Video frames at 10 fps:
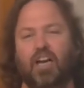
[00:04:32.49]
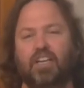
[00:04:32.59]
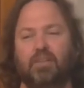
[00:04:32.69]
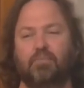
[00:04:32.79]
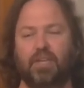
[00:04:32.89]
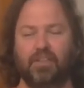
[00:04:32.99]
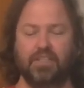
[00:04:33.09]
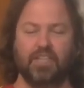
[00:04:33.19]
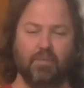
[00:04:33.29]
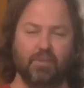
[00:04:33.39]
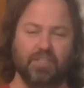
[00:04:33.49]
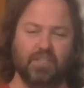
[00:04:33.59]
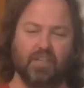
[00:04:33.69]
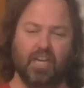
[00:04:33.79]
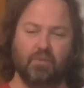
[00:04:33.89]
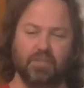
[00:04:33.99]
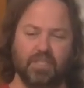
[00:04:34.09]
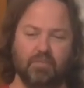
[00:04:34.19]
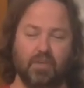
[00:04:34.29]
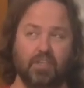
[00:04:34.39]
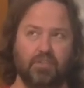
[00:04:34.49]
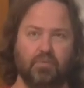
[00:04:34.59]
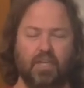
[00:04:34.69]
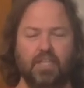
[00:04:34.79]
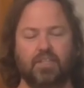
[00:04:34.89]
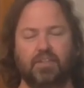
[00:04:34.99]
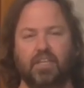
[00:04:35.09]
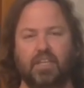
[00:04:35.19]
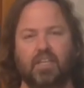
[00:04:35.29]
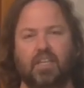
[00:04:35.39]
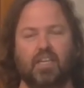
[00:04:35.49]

I didn't pick this up until I was in my 20s, I think.